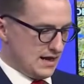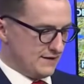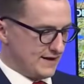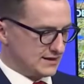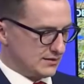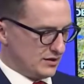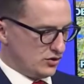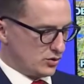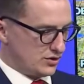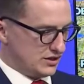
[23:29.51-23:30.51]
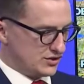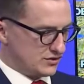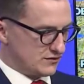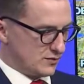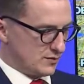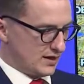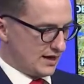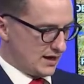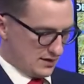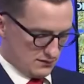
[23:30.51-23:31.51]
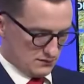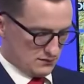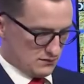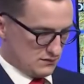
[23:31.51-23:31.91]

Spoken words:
In fact, that'll be northeastern Vermilion County.